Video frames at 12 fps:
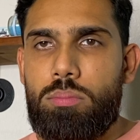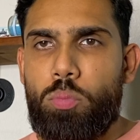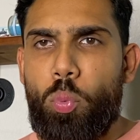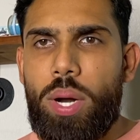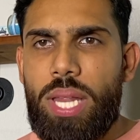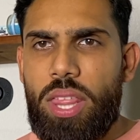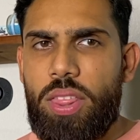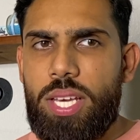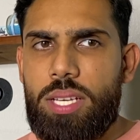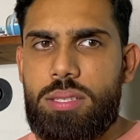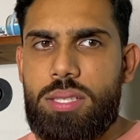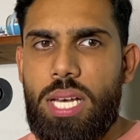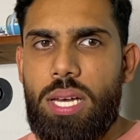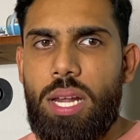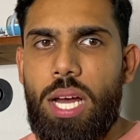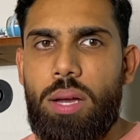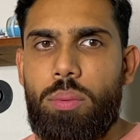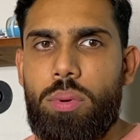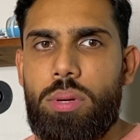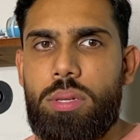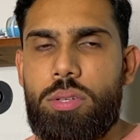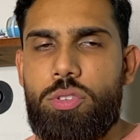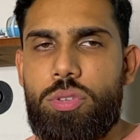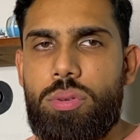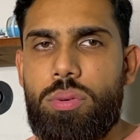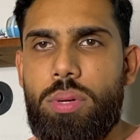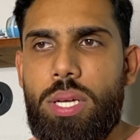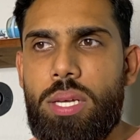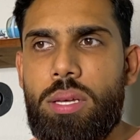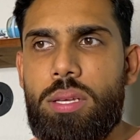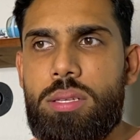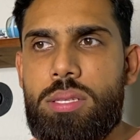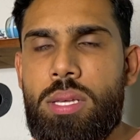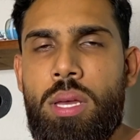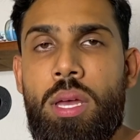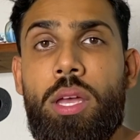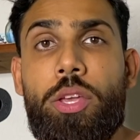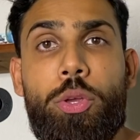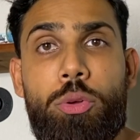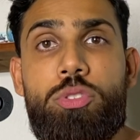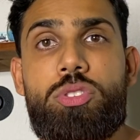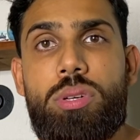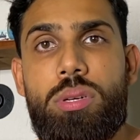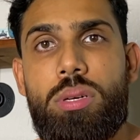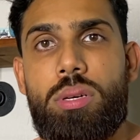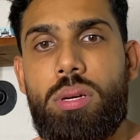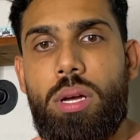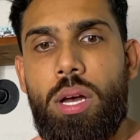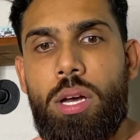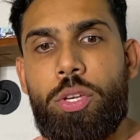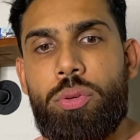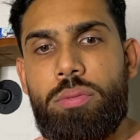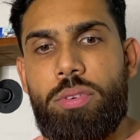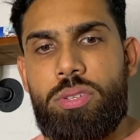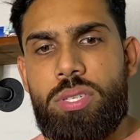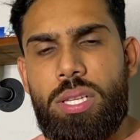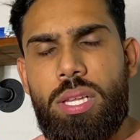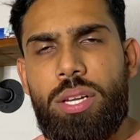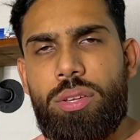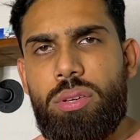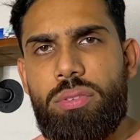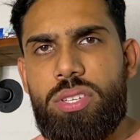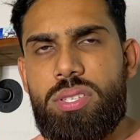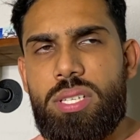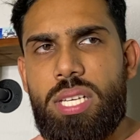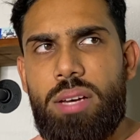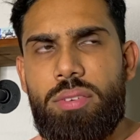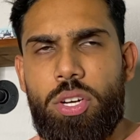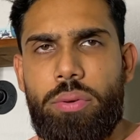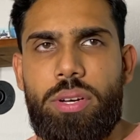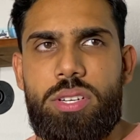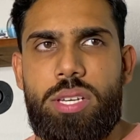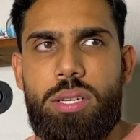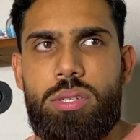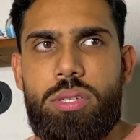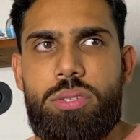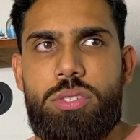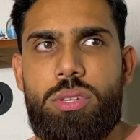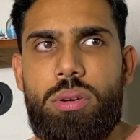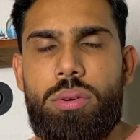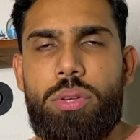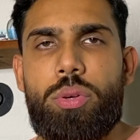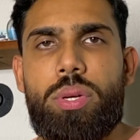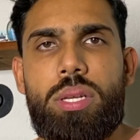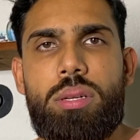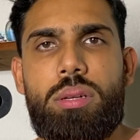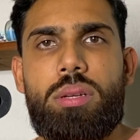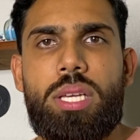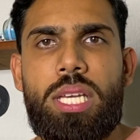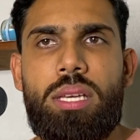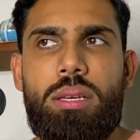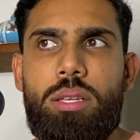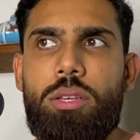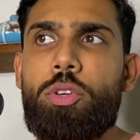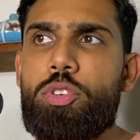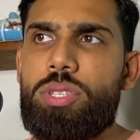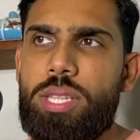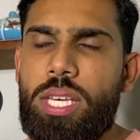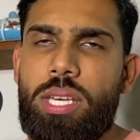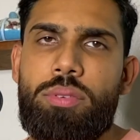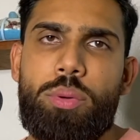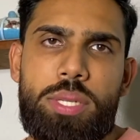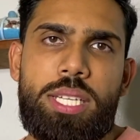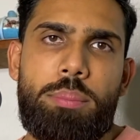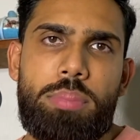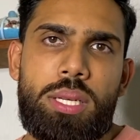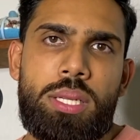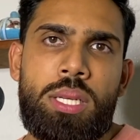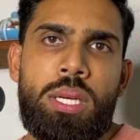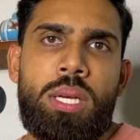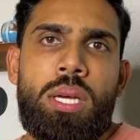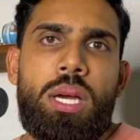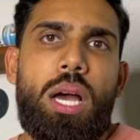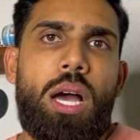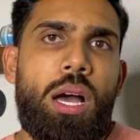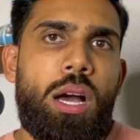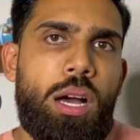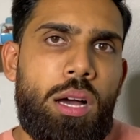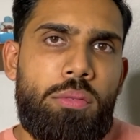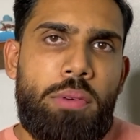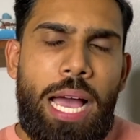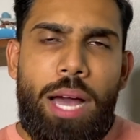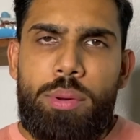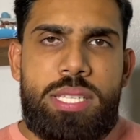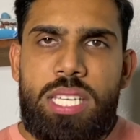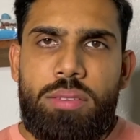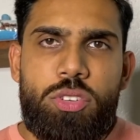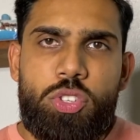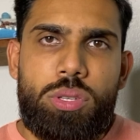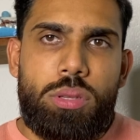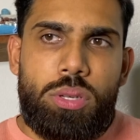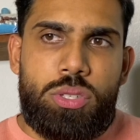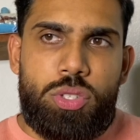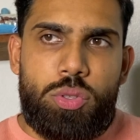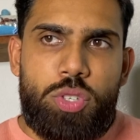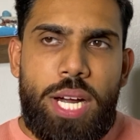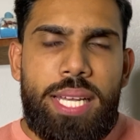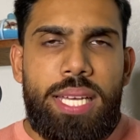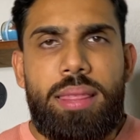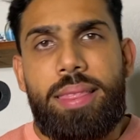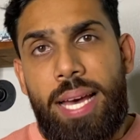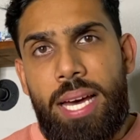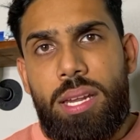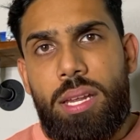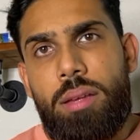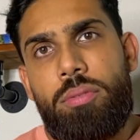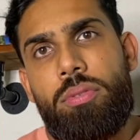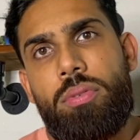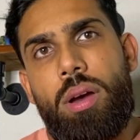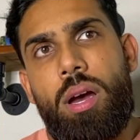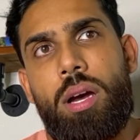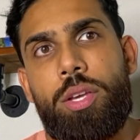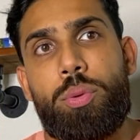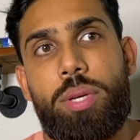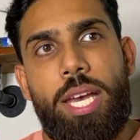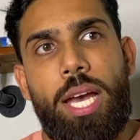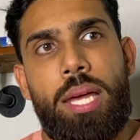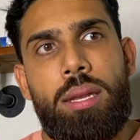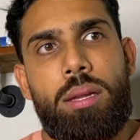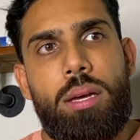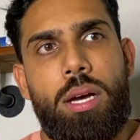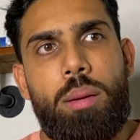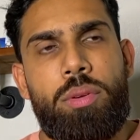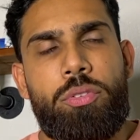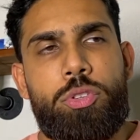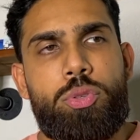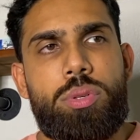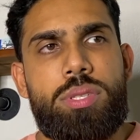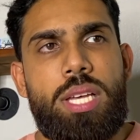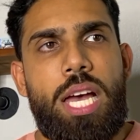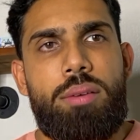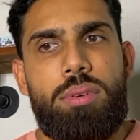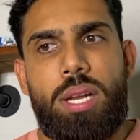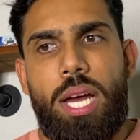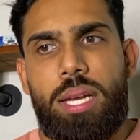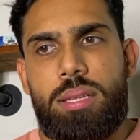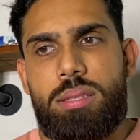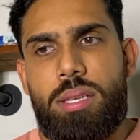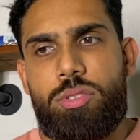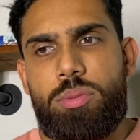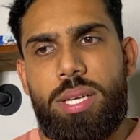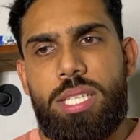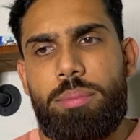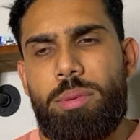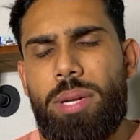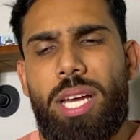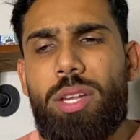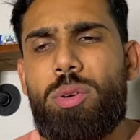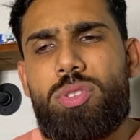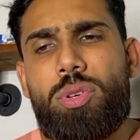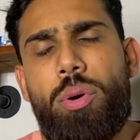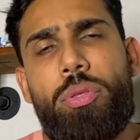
one of the things that I would do is use your university. A lot of universities have a career center, so usually they give you a template of how a CV should look. So try to get that if you can. If your school doesn't have it, I can send you my template, but I can also go